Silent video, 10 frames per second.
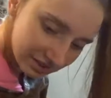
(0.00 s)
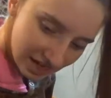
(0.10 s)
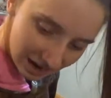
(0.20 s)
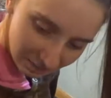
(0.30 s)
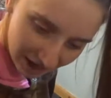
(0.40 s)
the
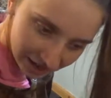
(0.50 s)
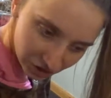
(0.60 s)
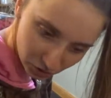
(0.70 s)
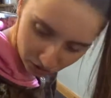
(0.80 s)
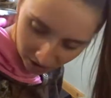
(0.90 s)
time, I
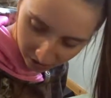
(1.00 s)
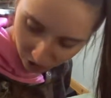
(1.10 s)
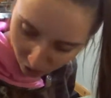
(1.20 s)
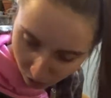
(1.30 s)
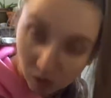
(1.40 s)
do not
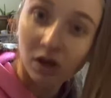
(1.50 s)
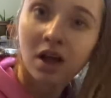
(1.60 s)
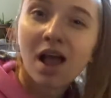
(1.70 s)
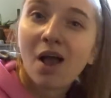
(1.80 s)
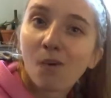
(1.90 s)
know
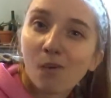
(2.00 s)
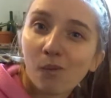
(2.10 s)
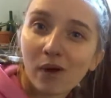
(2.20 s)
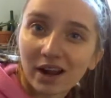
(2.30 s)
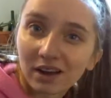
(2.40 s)

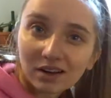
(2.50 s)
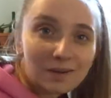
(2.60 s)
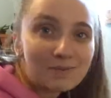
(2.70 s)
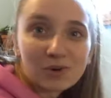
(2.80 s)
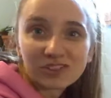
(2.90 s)
where
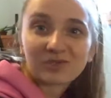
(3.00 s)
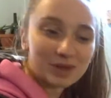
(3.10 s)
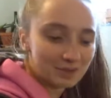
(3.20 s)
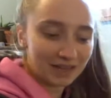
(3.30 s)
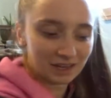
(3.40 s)
most of
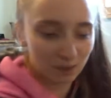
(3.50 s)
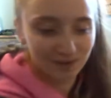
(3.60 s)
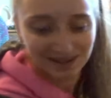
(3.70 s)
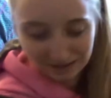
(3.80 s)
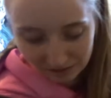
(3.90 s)
my makeup
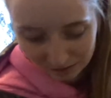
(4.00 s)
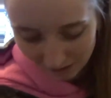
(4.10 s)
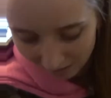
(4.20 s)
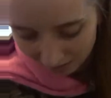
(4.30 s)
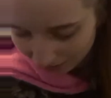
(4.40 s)
is,
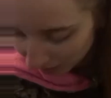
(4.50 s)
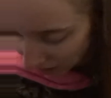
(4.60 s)
and